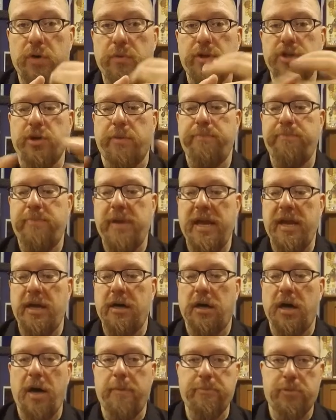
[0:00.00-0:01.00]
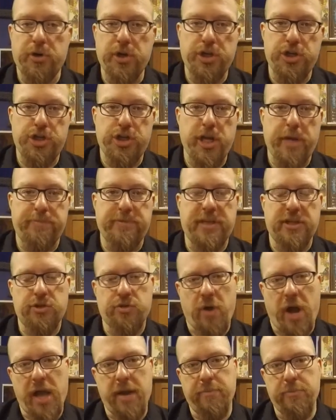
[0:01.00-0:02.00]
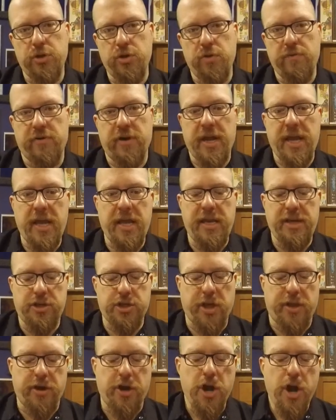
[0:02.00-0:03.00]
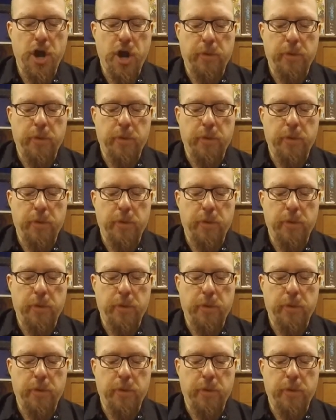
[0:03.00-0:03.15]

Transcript: which are big lumbering ships that try to maneuver and hit each other.